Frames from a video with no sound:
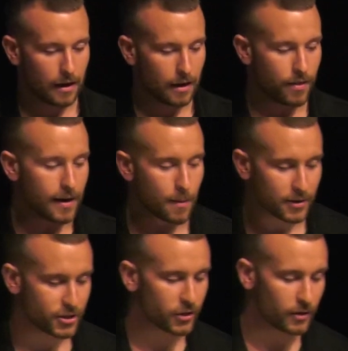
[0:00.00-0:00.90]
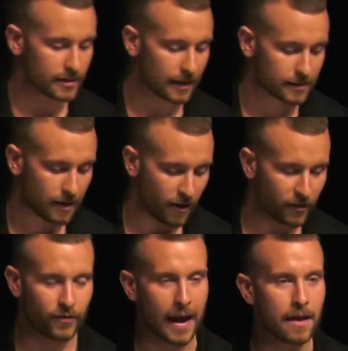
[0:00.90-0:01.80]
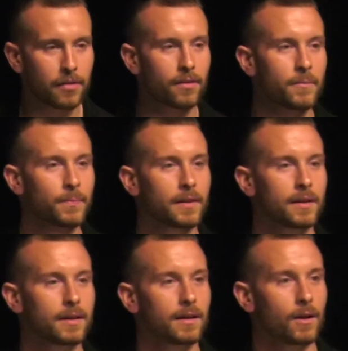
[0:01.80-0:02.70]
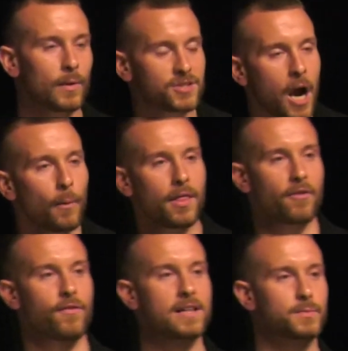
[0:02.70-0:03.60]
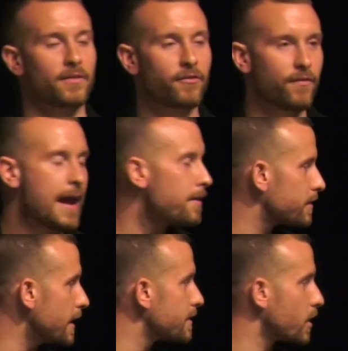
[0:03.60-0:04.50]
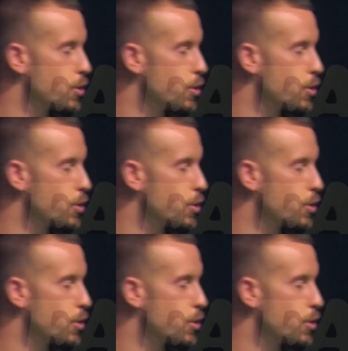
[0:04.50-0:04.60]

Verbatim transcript: Thought number two is this faith we start with our friends, but faith doesn't